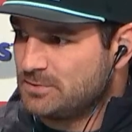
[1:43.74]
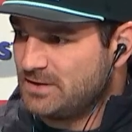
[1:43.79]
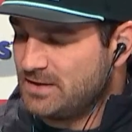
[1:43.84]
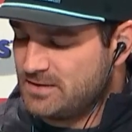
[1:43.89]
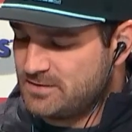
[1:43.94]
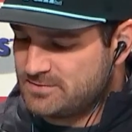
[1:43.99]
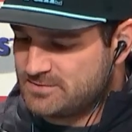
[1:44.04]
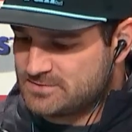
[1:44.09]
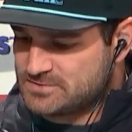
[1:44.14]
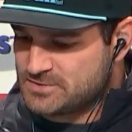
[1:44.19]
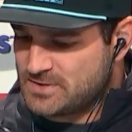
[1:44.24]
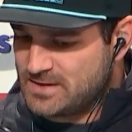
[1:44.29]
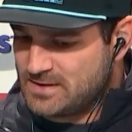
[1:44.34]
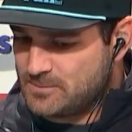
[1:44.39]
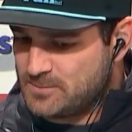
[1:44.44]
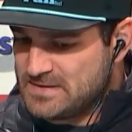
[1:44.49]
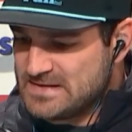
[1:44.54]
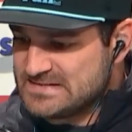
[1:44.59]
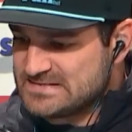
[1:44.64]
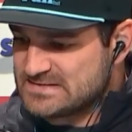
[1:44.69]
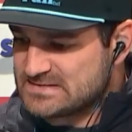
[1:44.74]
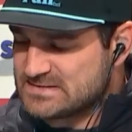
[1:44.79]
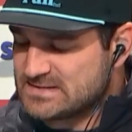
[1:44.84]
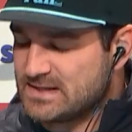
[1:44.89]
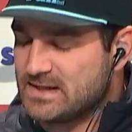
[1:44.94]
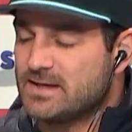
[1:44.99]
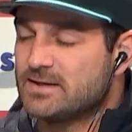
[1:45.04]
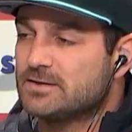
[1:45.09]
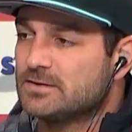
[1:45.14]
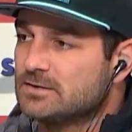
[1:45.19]
players to try to piece it
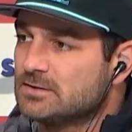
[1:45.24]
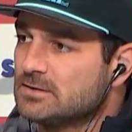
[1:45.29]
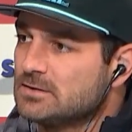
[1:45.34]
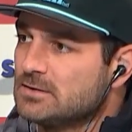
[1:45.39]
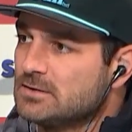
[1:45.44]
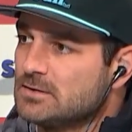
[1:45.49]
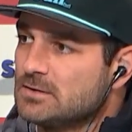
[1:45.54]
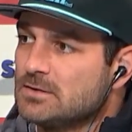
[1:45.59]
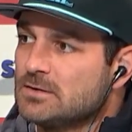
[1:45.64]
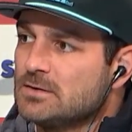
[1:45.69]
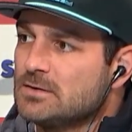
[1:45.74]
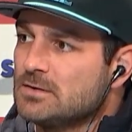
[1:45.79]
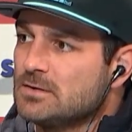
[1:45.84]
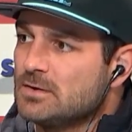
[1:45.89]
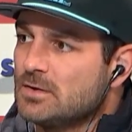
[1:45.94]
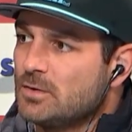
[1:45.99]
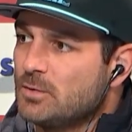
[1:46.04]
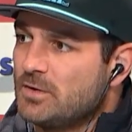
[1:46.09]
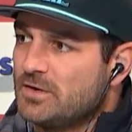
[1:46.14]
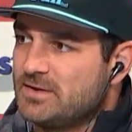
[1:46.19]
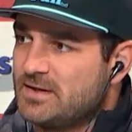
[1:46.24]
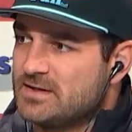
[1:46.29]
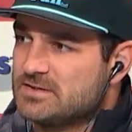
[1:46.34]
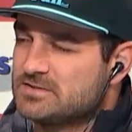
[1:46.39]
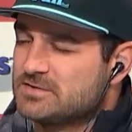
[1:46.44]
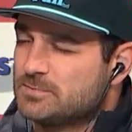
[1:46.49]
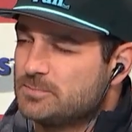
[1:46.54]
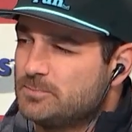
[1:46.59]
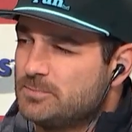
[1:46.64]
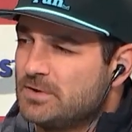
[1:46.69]
together. When
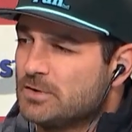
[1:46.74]
that's